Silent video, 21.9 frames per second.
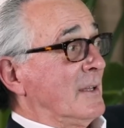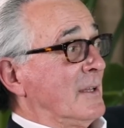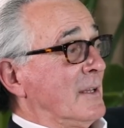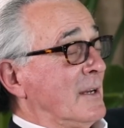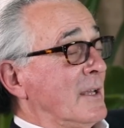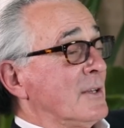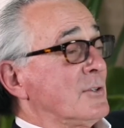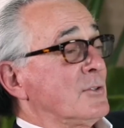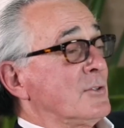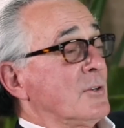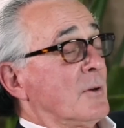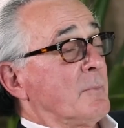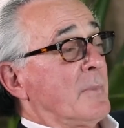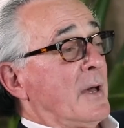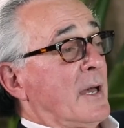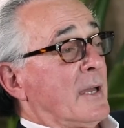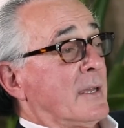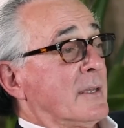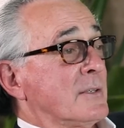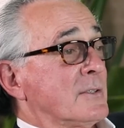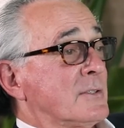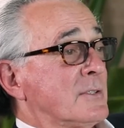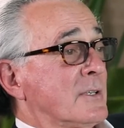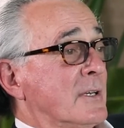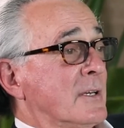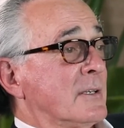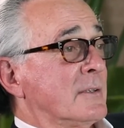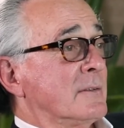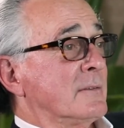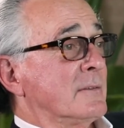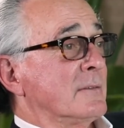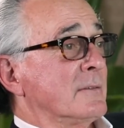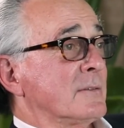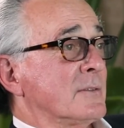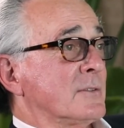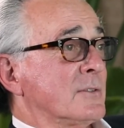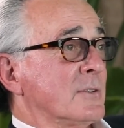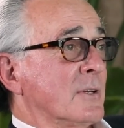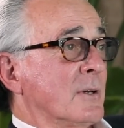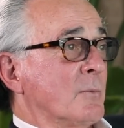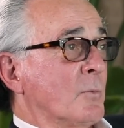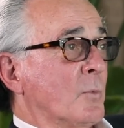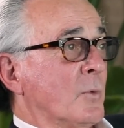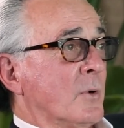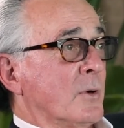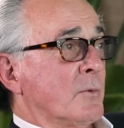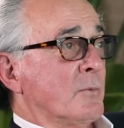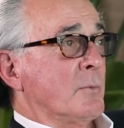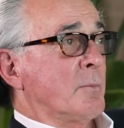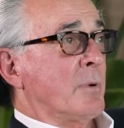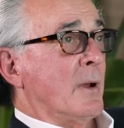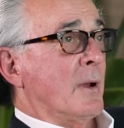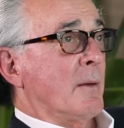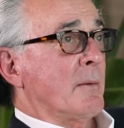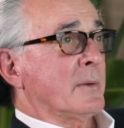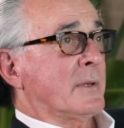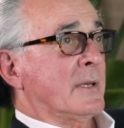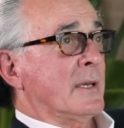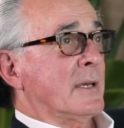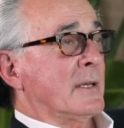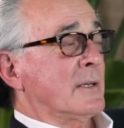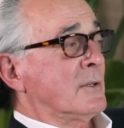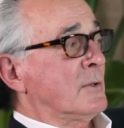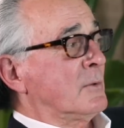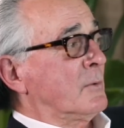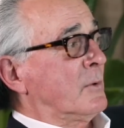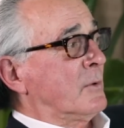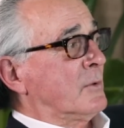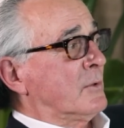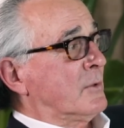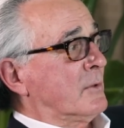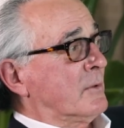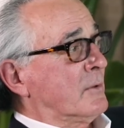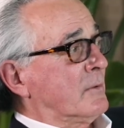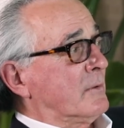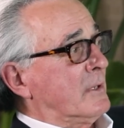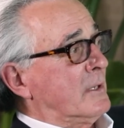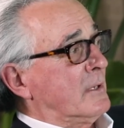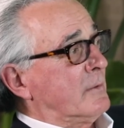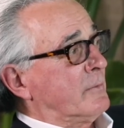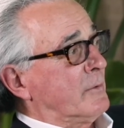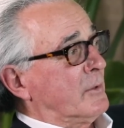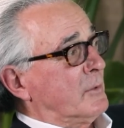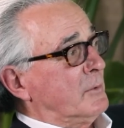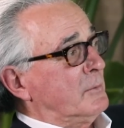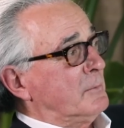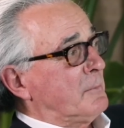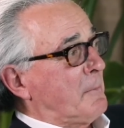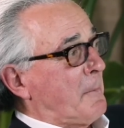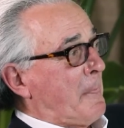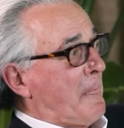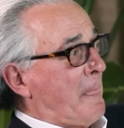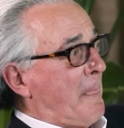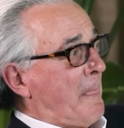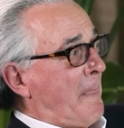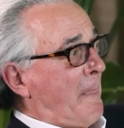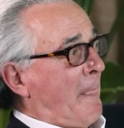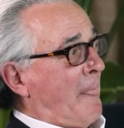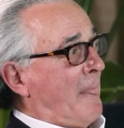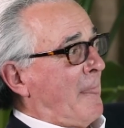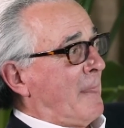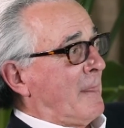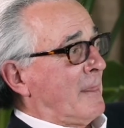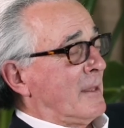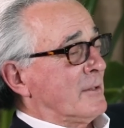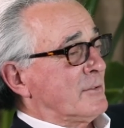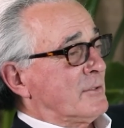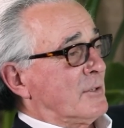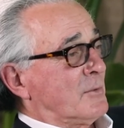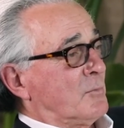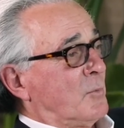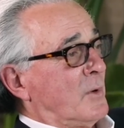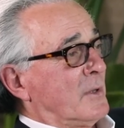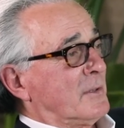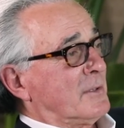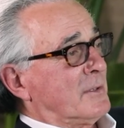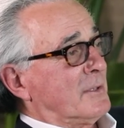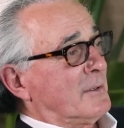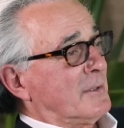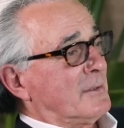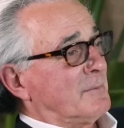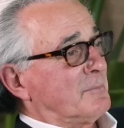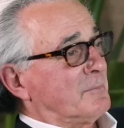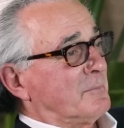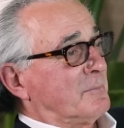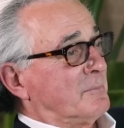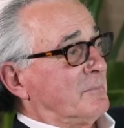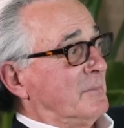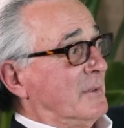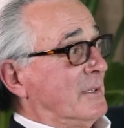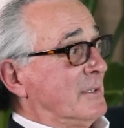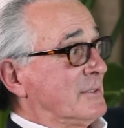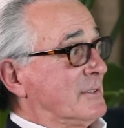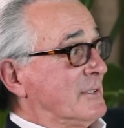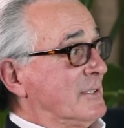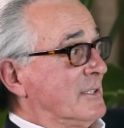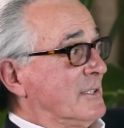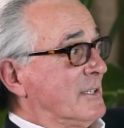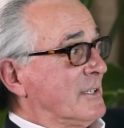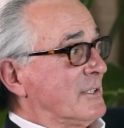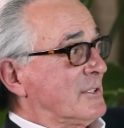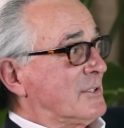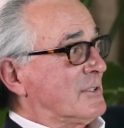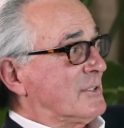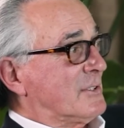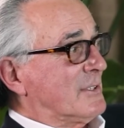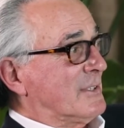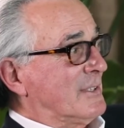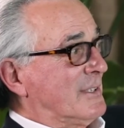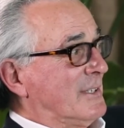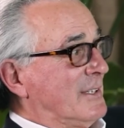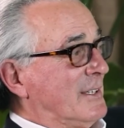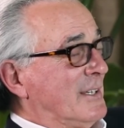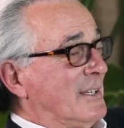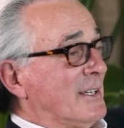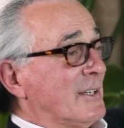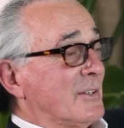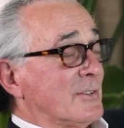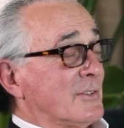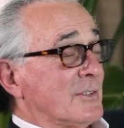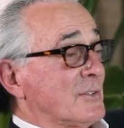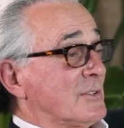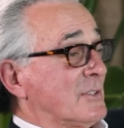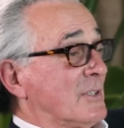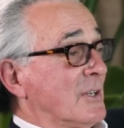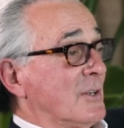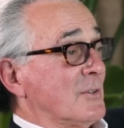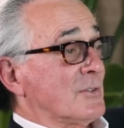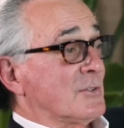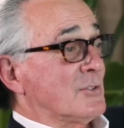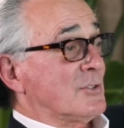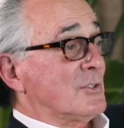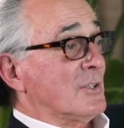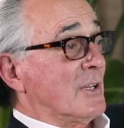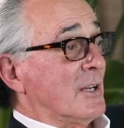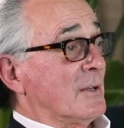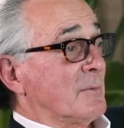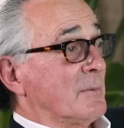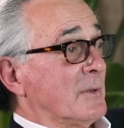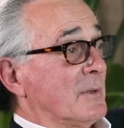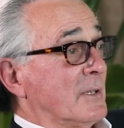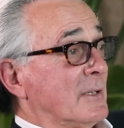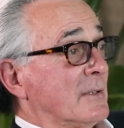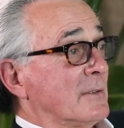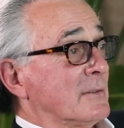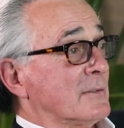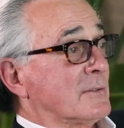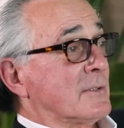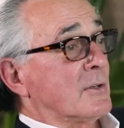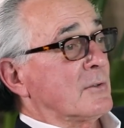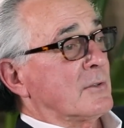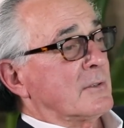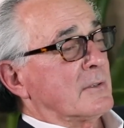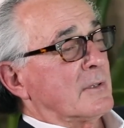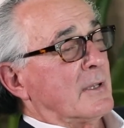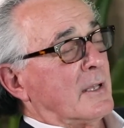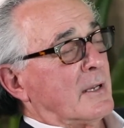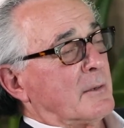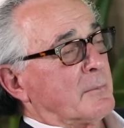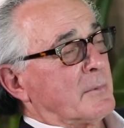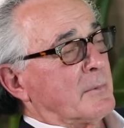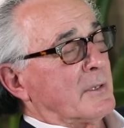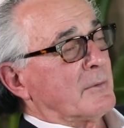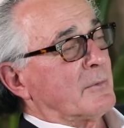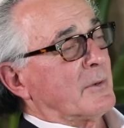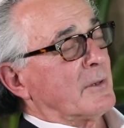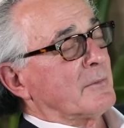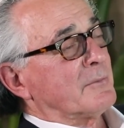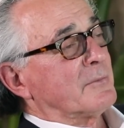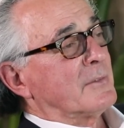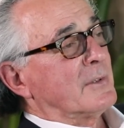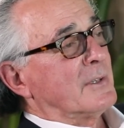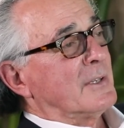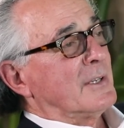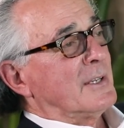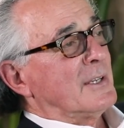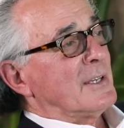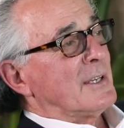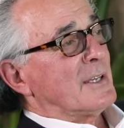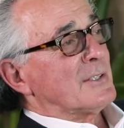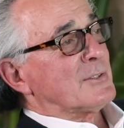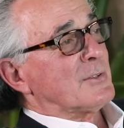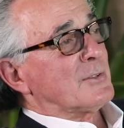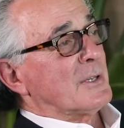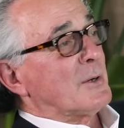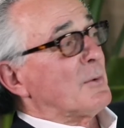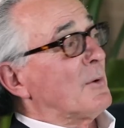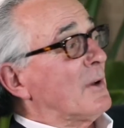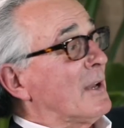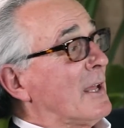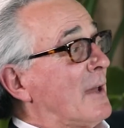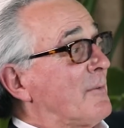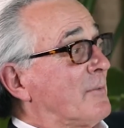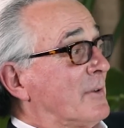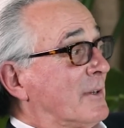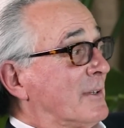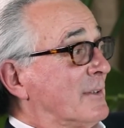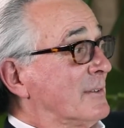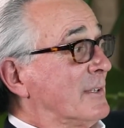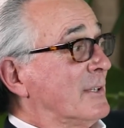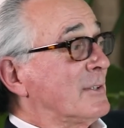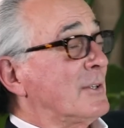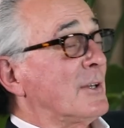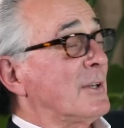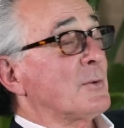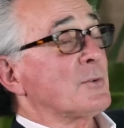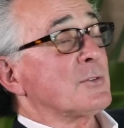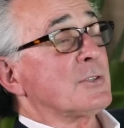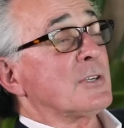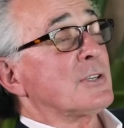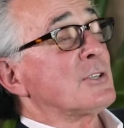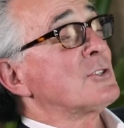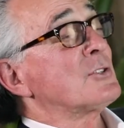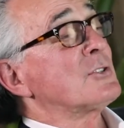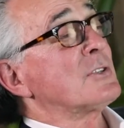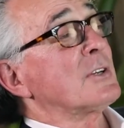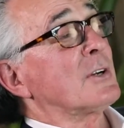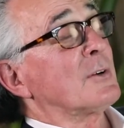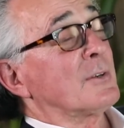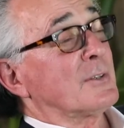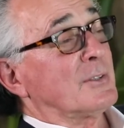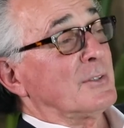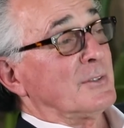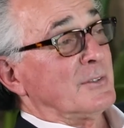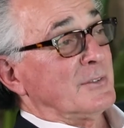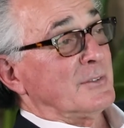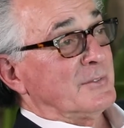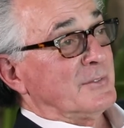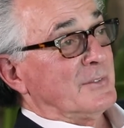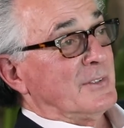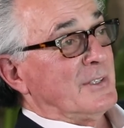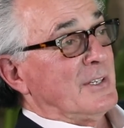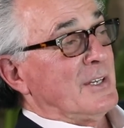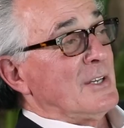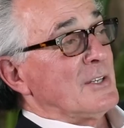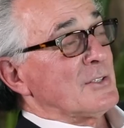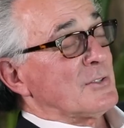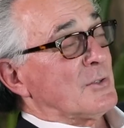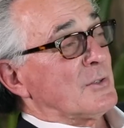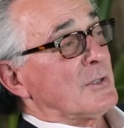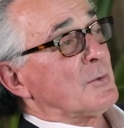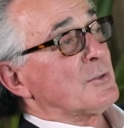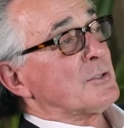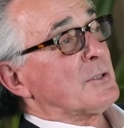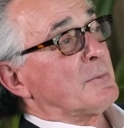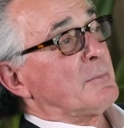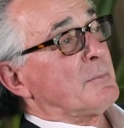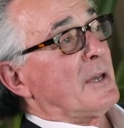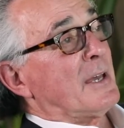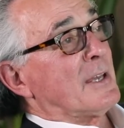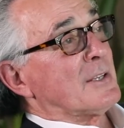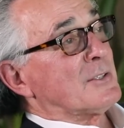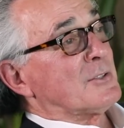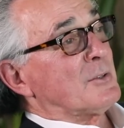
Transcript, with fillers: And I jumped back and said some word we probably can't do on your interview. And I said, What the is this? Because that scared the shit out of me, scared the, out of me. And so they were laughing. They thought it was hysterical. So there was a bet.